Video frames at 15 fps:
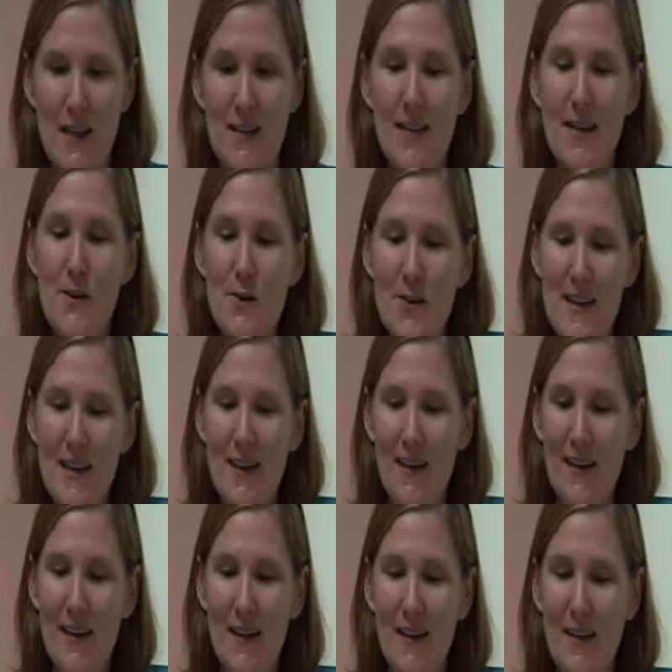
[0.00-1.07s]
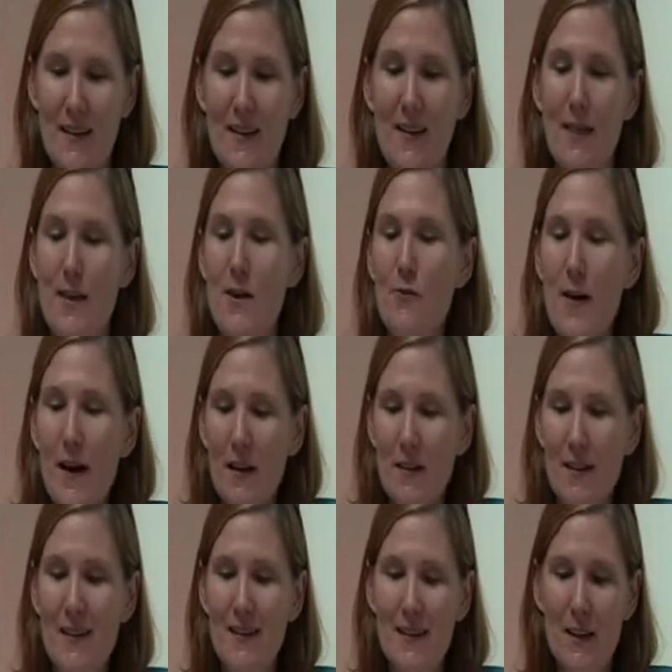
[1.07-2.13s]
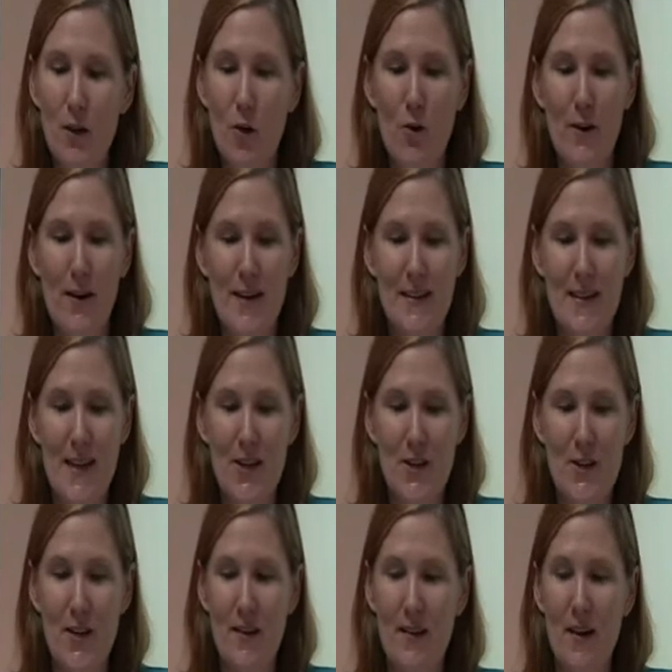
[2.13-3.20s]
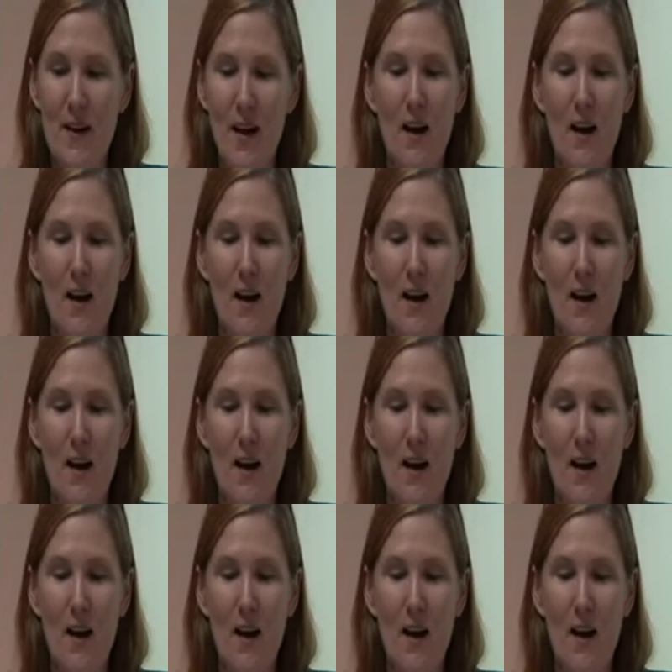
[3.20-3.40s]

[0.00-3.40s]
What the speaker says: The unique theoretical and clinical orientation